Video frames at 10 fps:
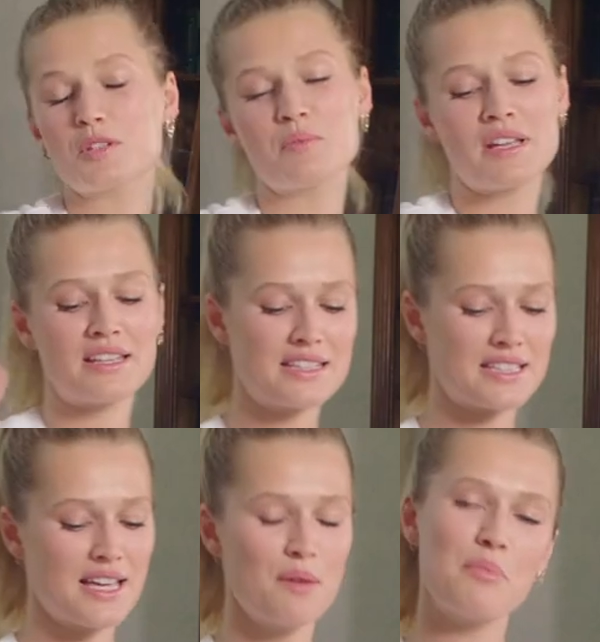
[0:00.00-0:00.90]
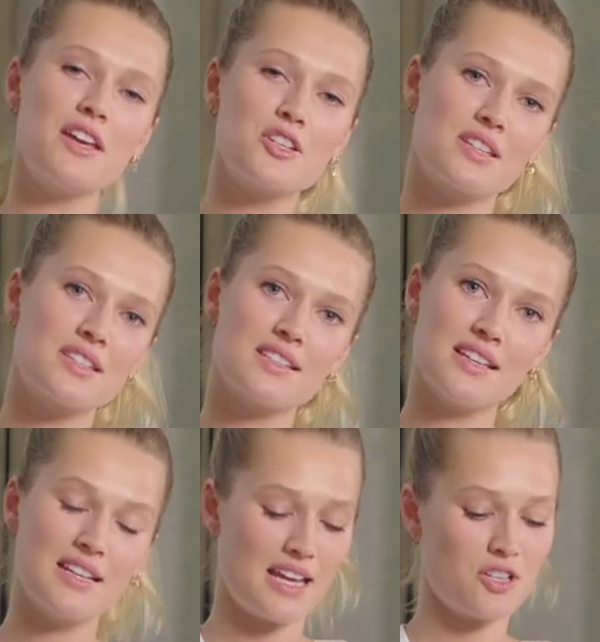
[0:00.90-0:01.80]
which means patience
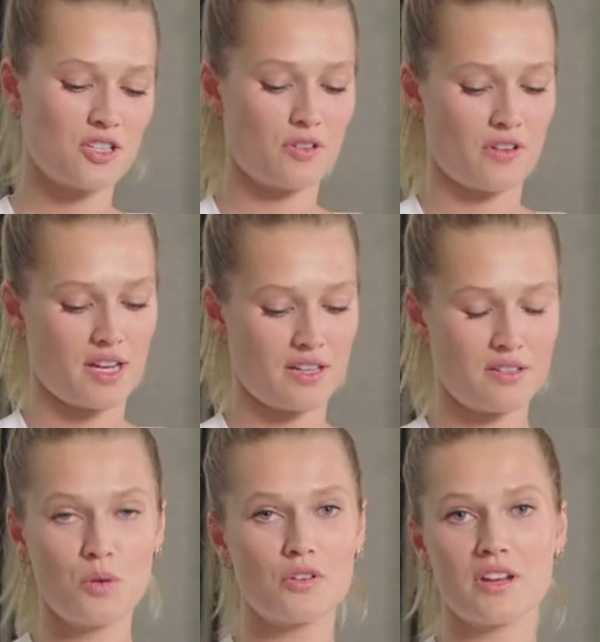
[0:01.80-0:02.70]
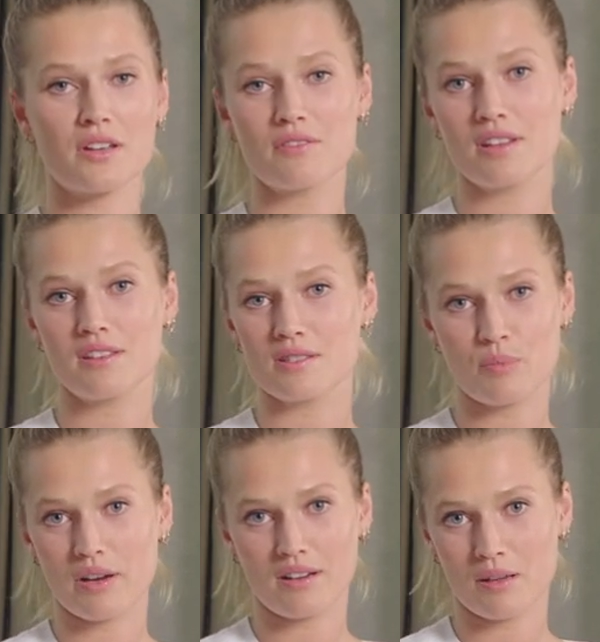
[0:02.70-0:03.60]
in ancient Greek. No Greek can read this,
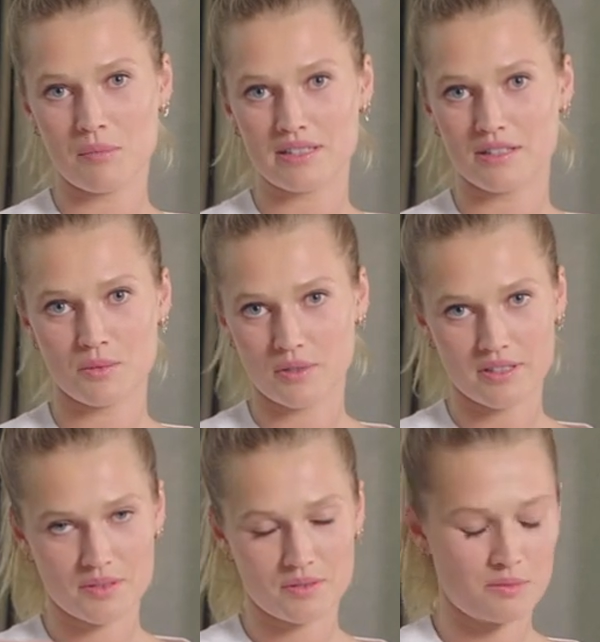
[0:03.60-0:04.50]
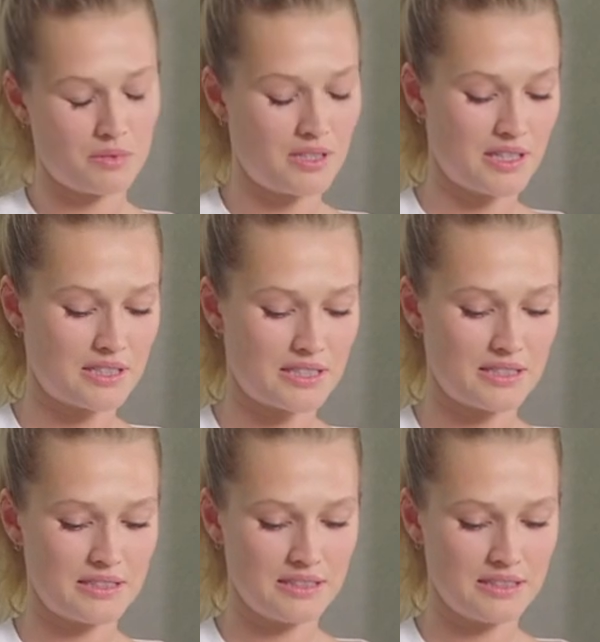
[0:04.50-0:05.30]
apparently. My tattoo artist was a bit nuts.